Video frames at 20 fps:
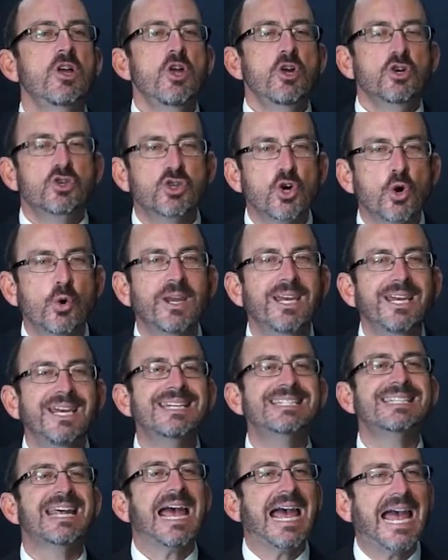So
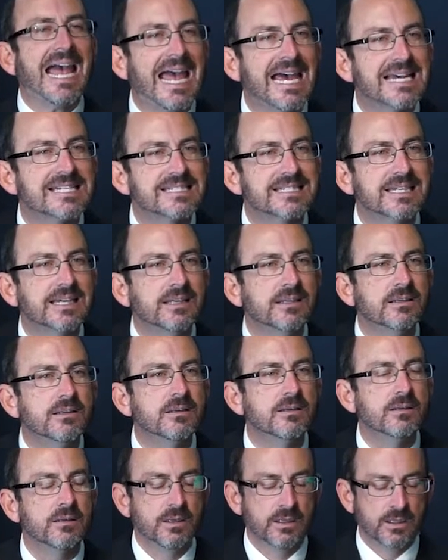he's asking.
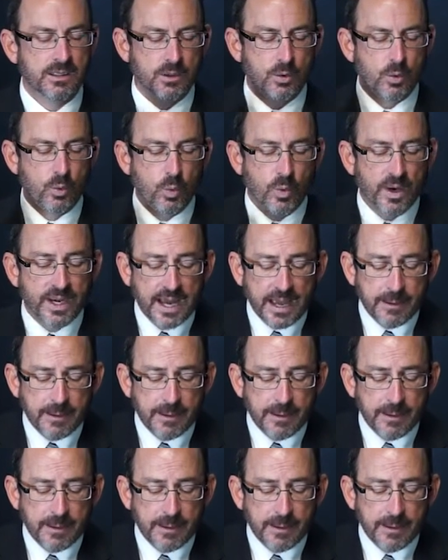What